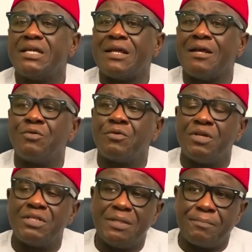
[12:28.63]
I will
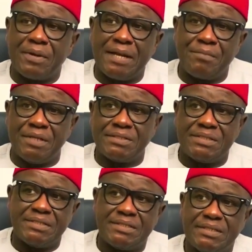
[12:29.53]
call it the prime
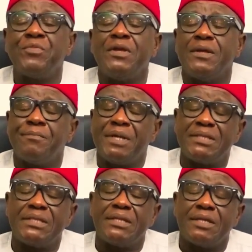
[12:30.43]
estate. But
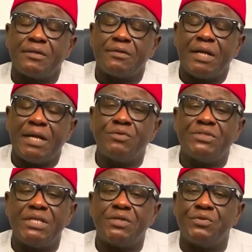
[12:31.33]
I would
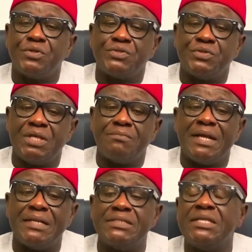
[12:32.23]
say kudos to them,
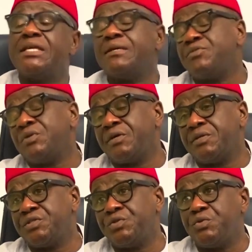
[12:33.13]
at least they came to our
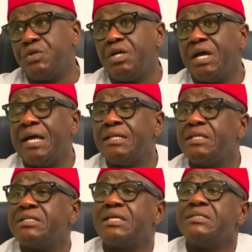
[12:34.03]
rescue, and
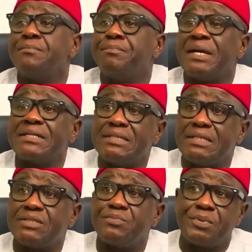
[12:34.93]
this has
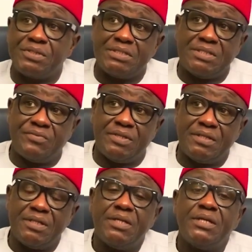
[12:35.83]
impacted positively
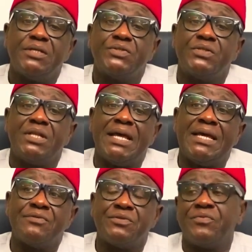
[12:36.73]
to the
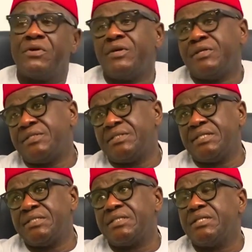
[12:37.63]
lives of our
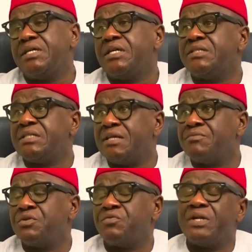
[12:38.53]
residents in
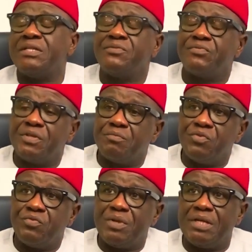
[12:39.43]
terms of at least free
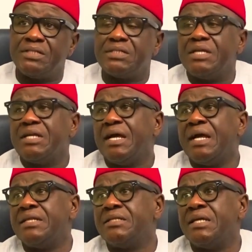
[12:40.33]
movement
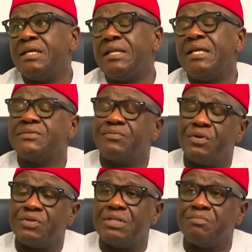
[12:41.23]
and less
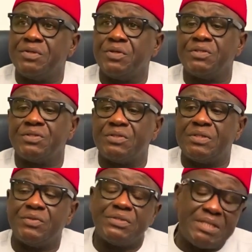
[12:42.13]
flooding, because
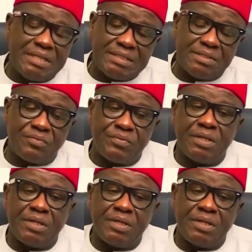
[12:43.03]
those days of